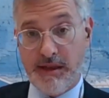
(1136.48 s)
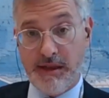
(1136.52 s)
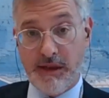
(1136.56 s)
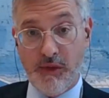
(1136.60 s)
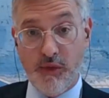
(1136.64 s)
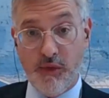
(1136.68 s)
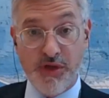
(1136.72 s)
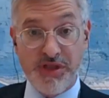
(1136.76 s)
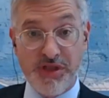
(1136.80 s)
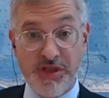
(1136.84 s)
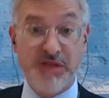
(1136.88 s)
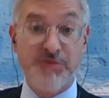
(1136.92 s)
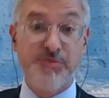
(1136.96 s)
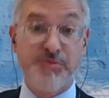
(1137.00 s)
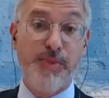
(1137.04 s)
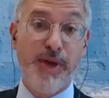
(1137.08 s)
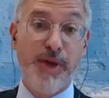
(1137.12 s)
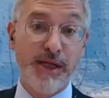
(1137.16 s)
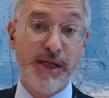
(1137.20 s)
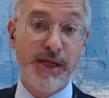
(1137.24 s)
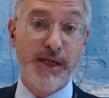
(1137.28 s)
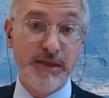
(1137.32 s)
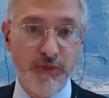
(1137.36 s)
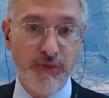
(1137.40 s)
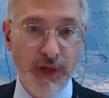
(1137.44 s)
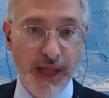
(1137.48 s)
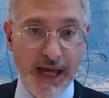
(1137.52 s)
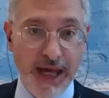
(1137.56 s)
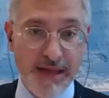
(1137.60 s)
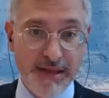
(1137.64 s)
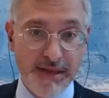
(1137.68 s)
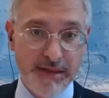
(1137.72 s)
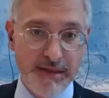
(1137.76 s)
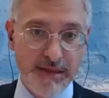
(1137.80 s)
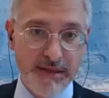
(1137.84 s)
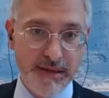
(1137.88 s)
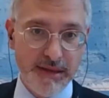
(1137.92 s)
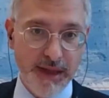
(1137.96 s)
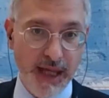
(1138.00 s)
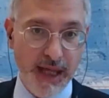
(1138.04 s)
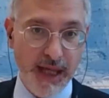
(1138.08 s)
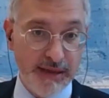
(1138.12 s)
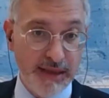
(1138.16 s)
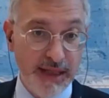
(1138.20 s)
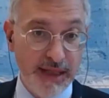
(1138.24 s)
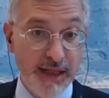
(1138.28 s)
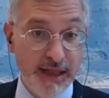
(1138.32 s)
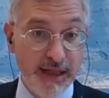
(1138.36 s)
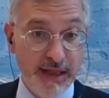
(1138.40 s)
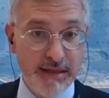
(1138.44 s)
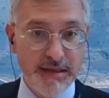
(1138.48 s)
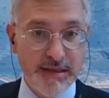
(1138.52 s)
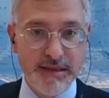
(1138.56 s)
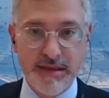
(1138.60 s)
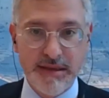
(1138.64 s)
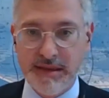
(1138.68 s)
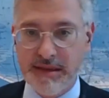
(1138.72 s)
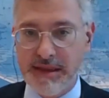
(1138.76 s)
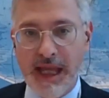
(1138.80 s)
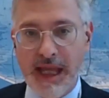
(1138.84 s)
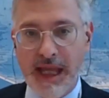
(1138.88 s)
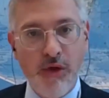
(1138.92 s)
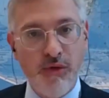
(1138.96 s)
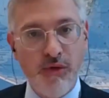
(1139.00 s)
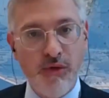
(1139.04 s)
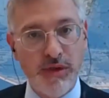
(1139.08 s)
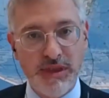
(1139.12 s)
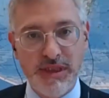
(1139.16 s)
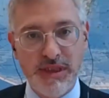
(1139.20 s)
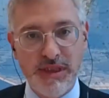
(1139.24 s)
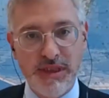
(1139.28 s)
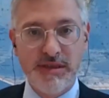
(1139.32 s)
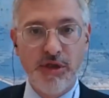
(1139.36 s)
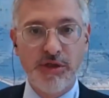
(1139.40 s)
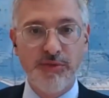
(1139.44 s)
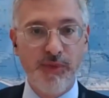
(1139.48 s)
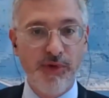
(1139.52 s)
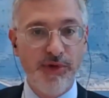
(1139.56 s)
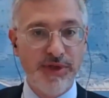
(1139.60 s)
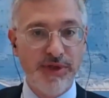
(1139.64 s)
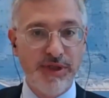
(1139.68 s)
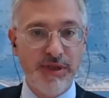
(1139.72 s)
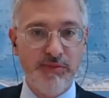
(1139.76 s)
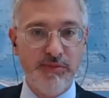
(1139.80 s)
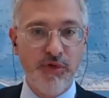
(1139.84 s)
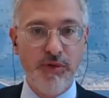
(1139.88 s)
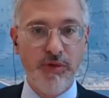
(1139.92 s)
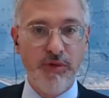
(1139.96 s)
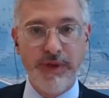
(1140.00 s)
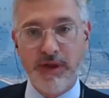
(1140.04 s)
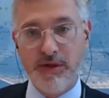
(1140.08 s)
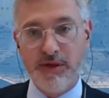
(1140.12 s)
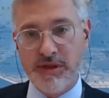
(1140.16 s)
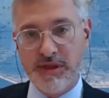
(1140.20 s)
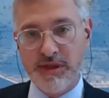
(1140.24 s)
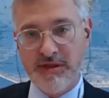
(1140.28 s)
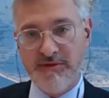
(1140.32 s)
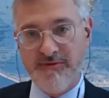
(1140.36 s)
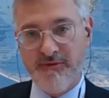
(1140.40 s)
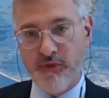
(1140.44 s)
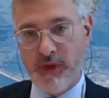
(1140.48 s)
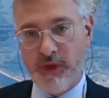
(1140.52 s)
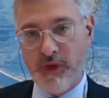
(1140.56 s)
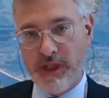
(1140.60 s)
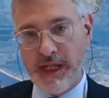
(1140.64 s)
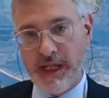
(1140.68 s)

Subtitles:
was expected to last a decade. Now it is not possible, because if